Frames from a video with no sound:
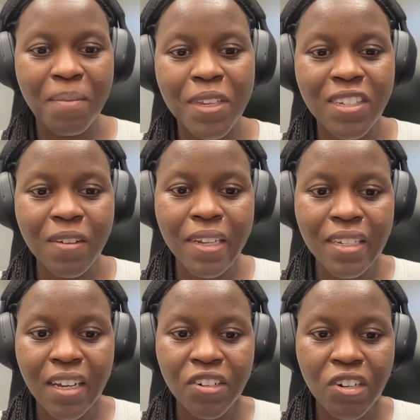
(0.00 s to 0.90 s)
And so as
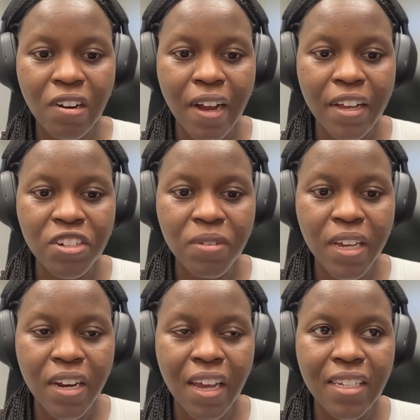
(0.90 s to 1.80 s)
an
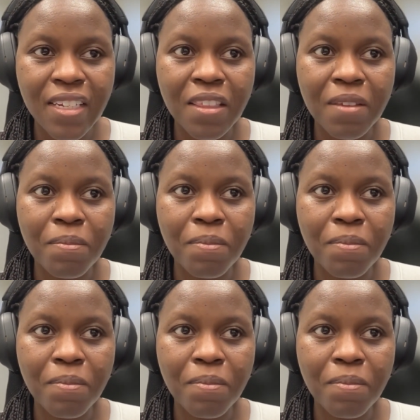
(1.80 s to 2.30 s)
undergraduate, I'd say the